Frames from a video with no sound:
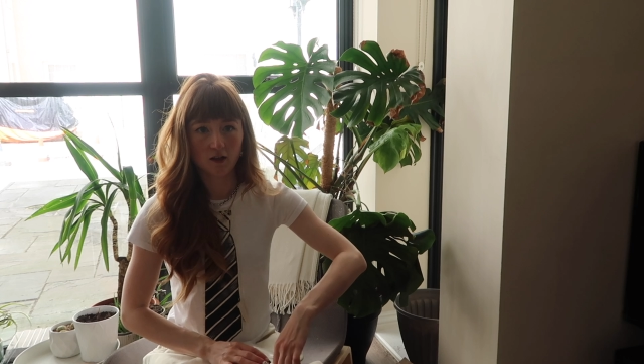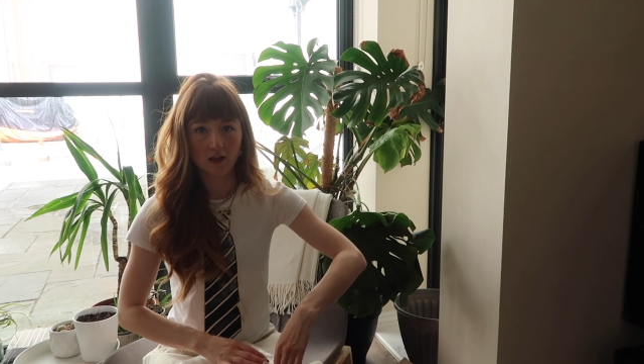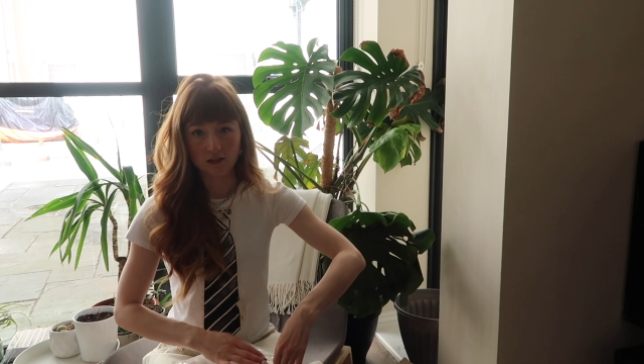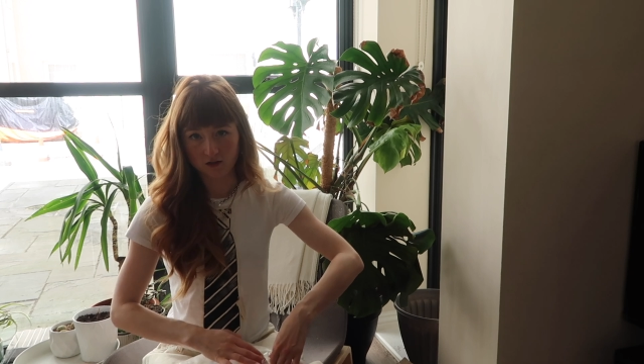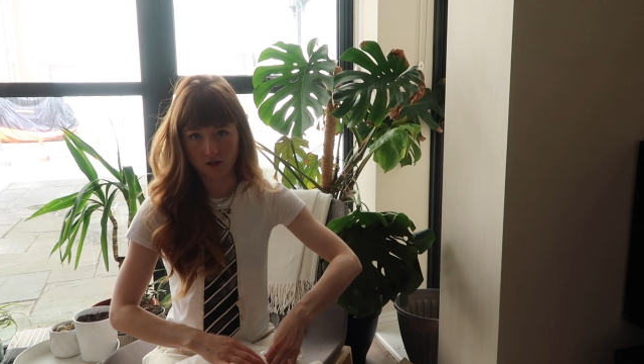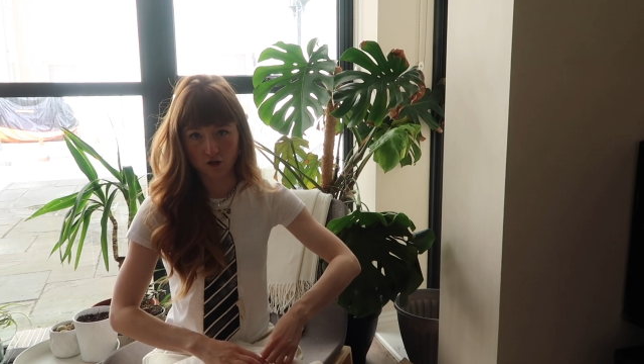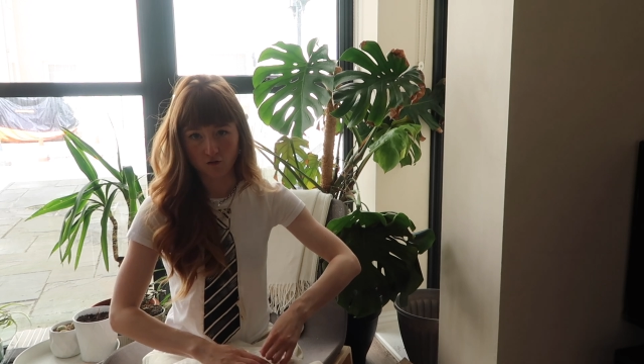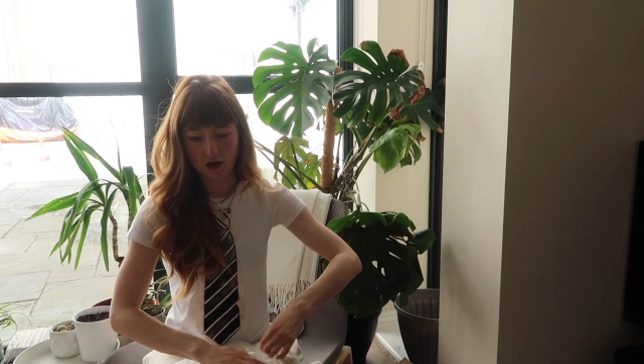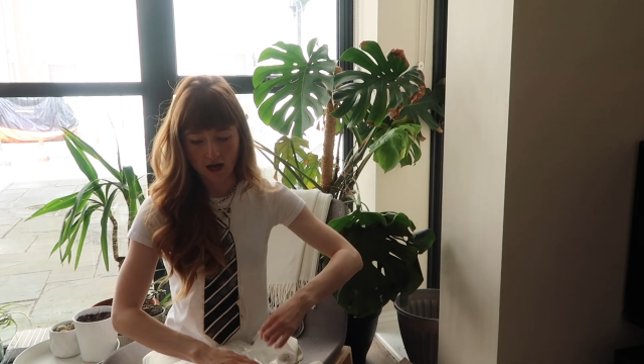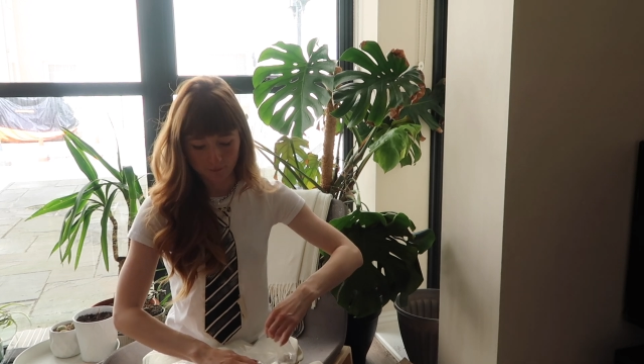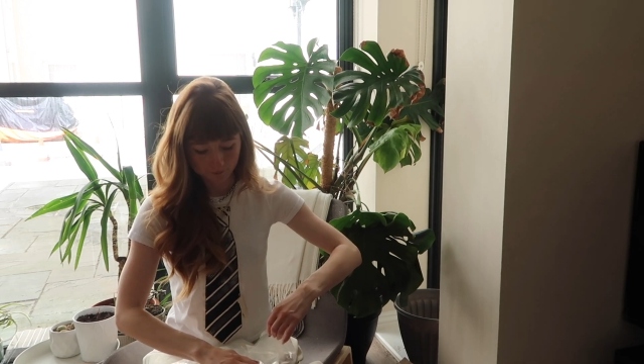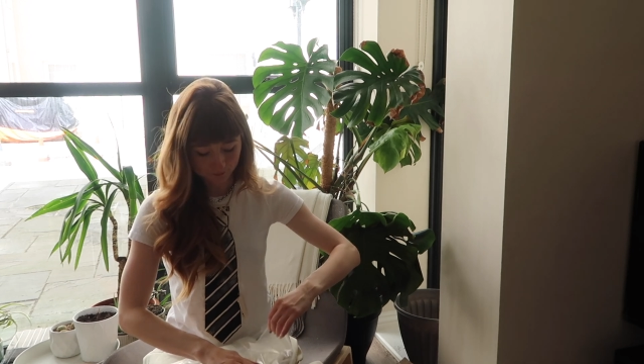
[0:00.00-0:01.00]

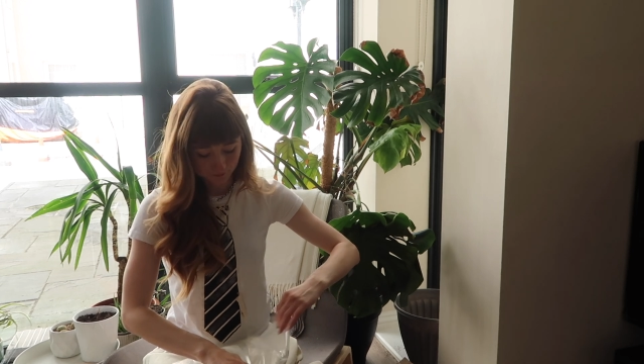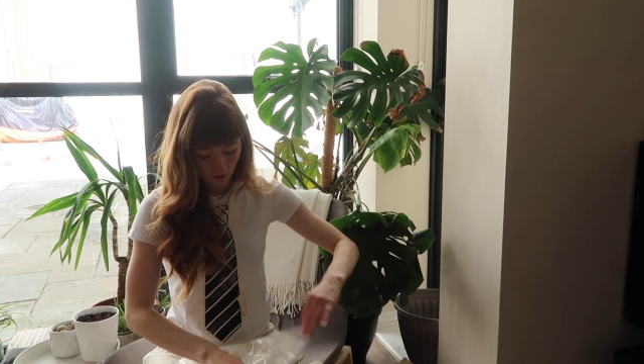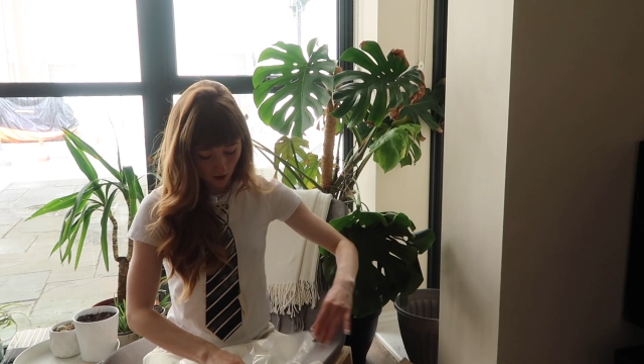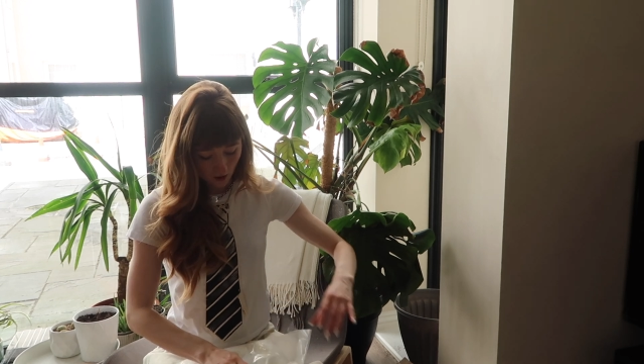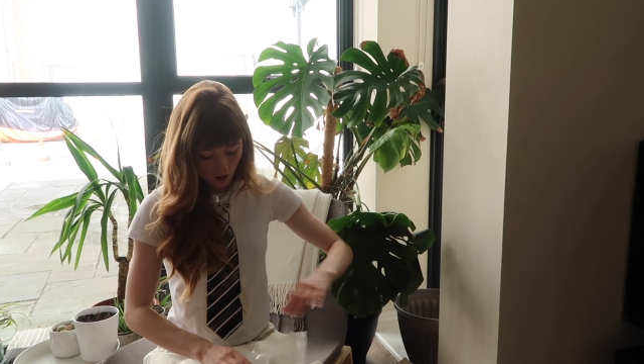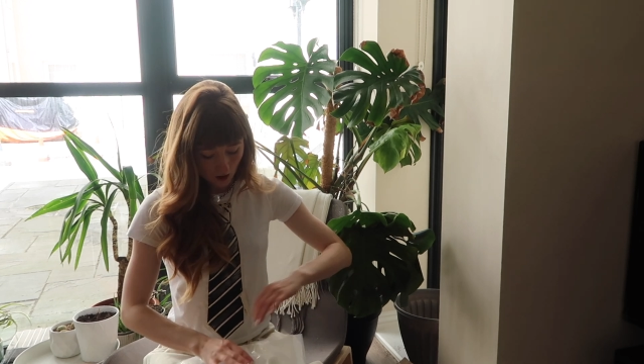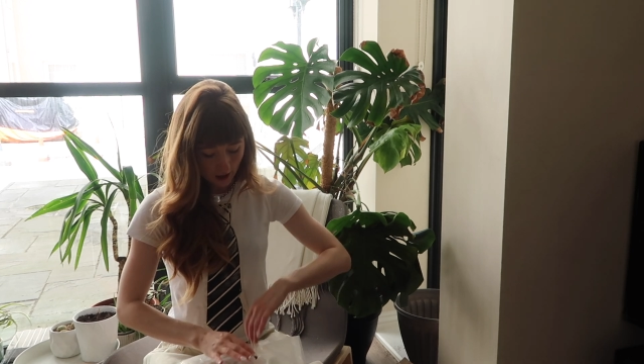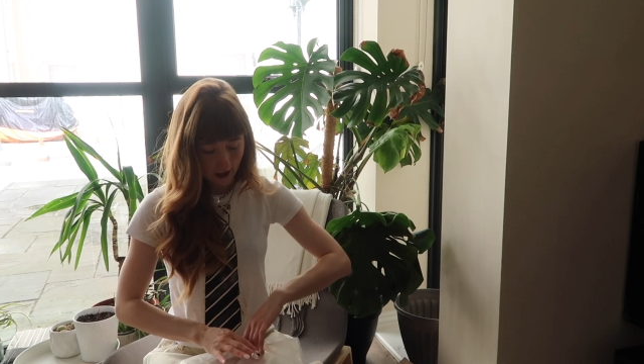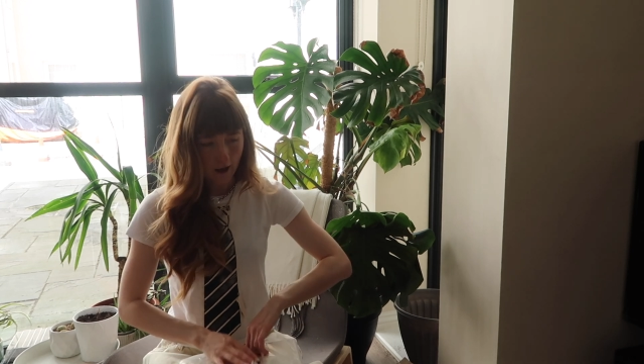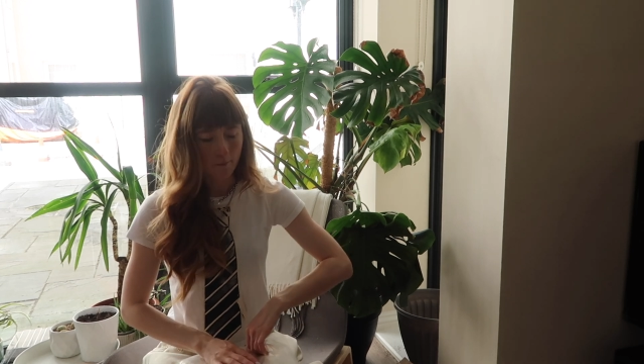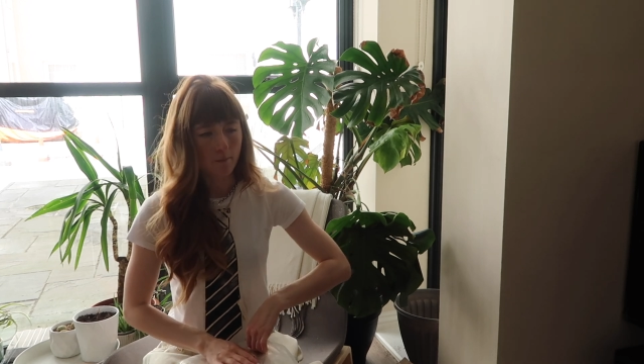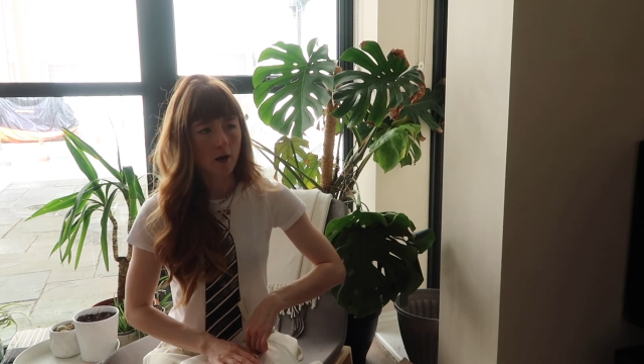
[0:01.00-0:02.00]
Instagram.
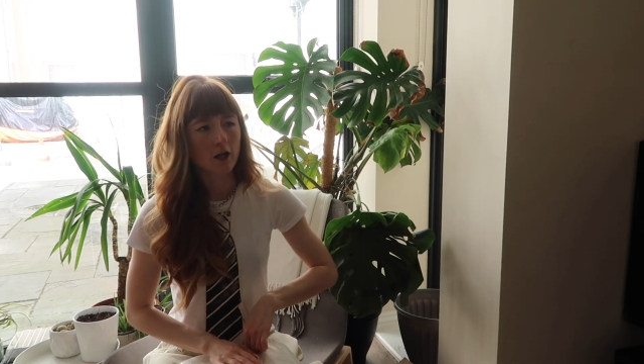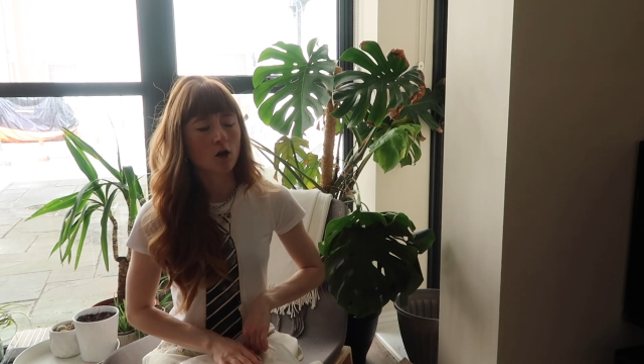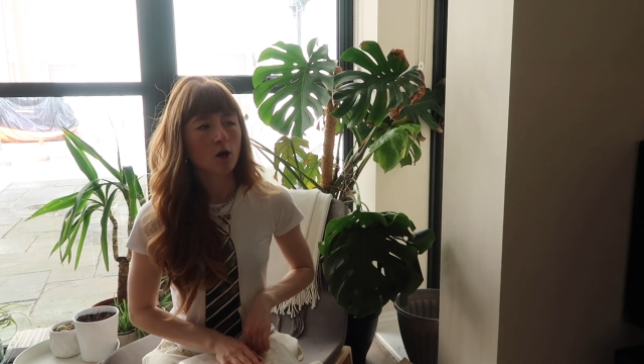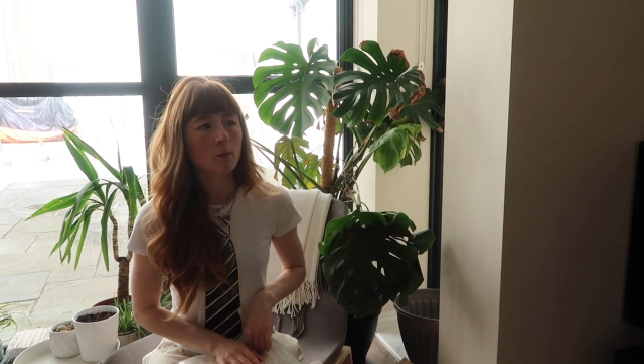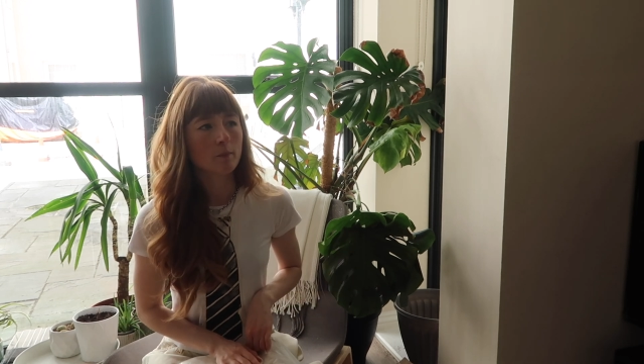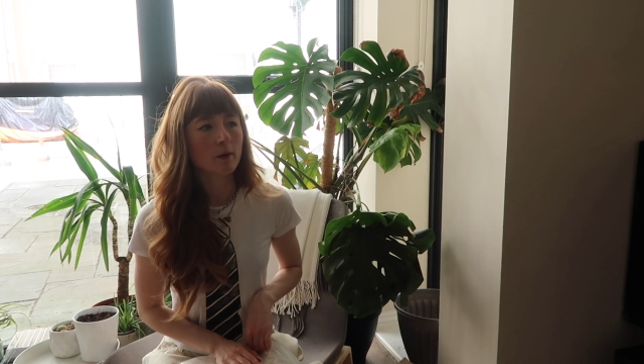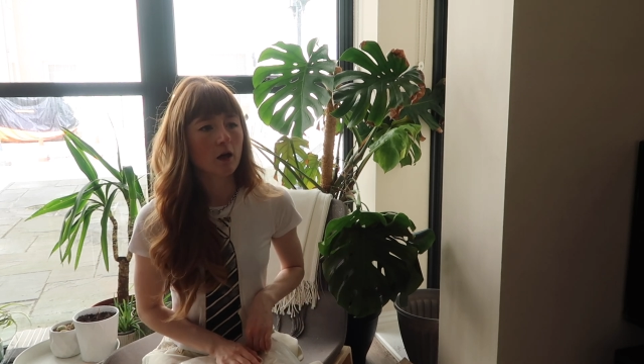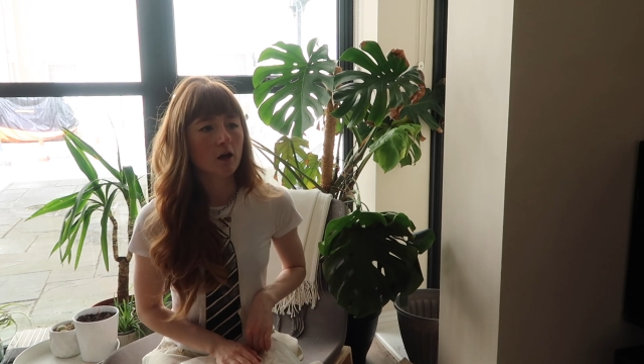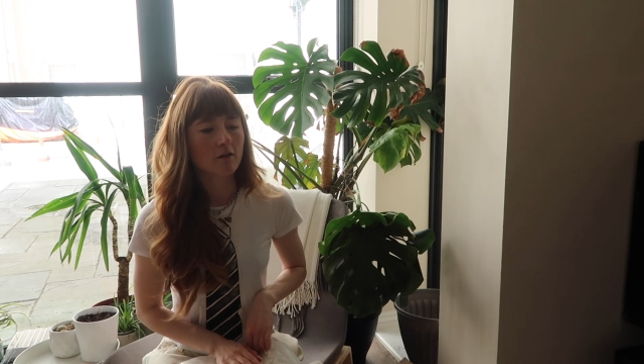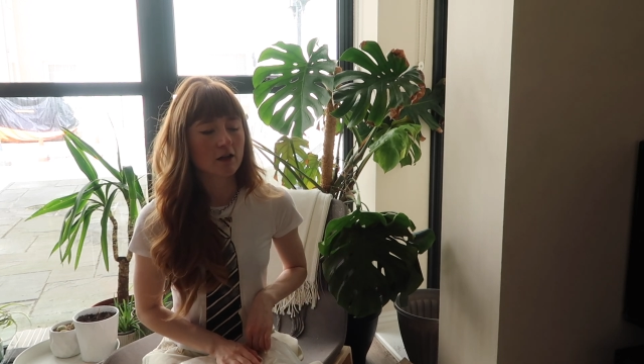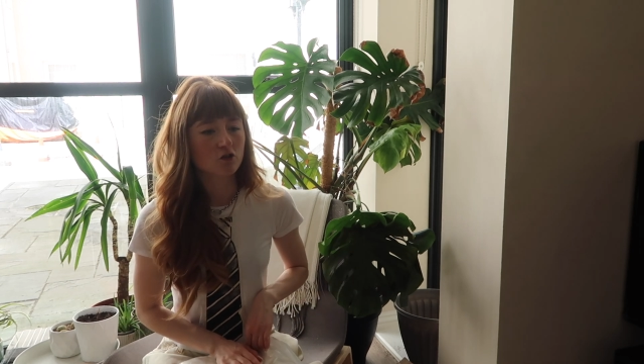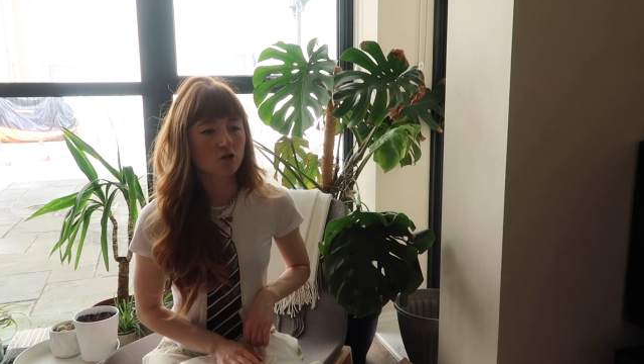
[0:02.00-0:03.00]
I can't remember
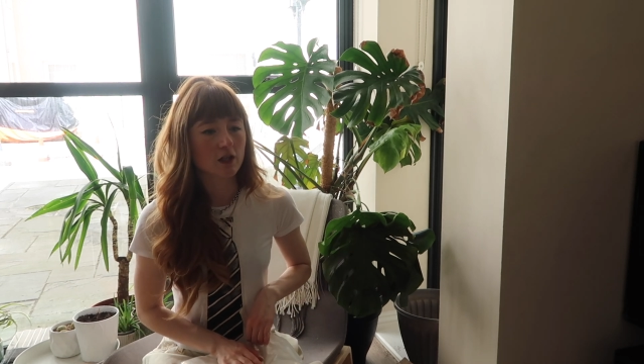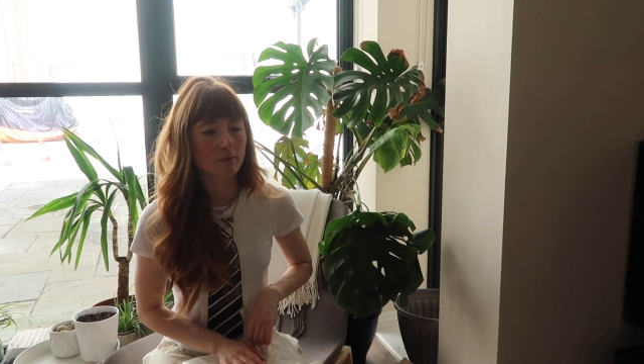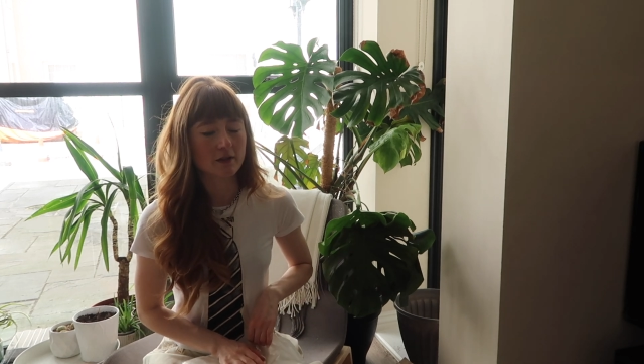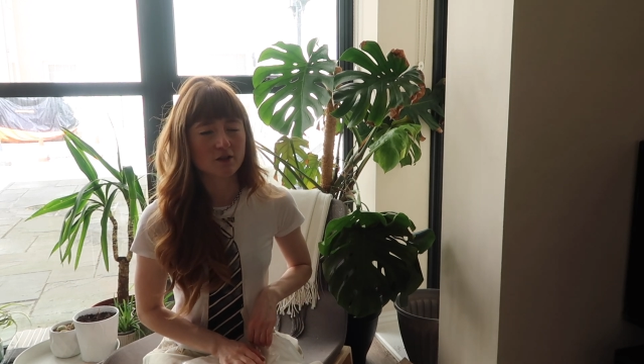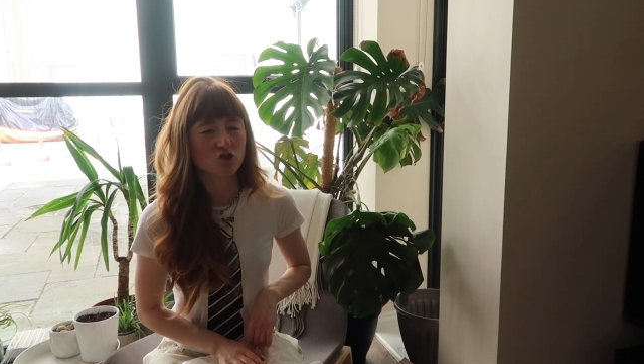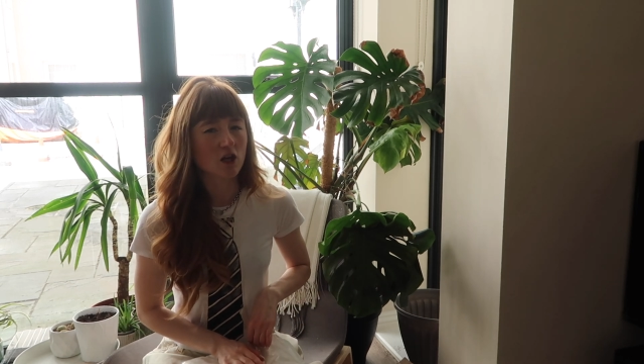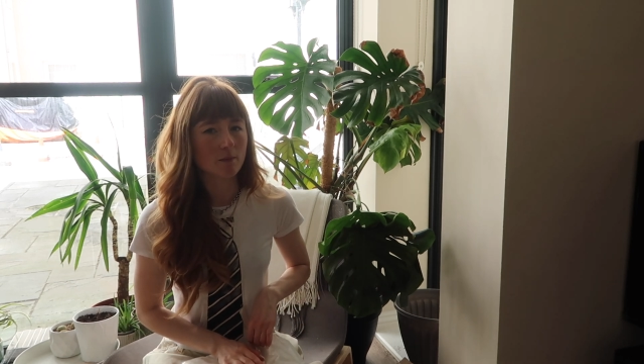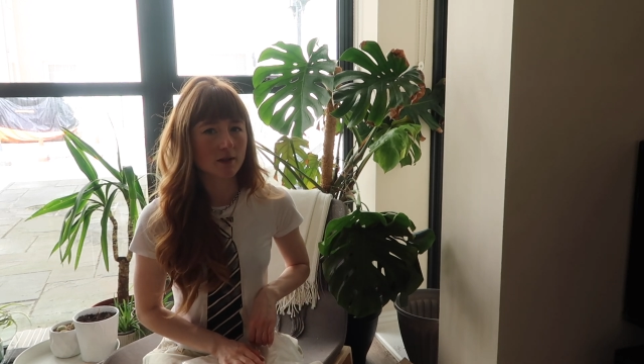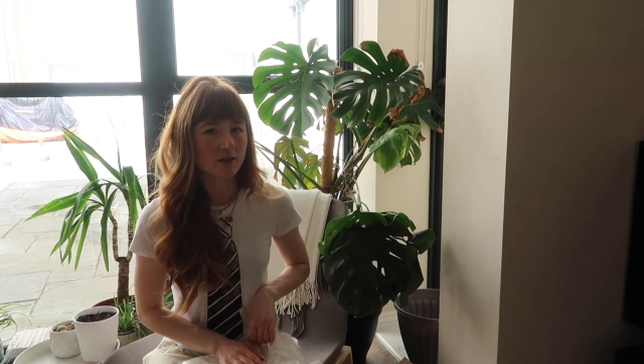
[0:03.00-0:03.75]
her actual name, but it's Jenna